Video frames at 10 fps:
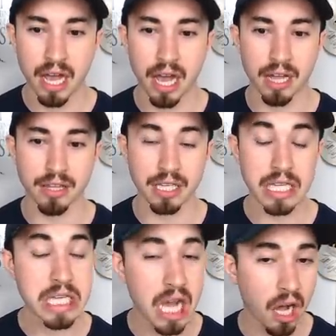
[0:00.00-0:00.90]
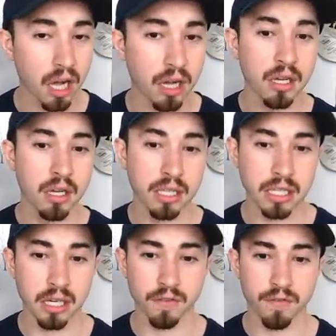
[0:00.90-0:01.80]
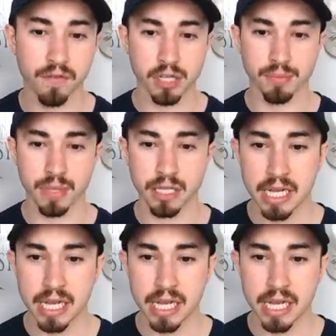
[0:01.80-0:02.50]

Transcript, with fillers: uh, the young the young freshman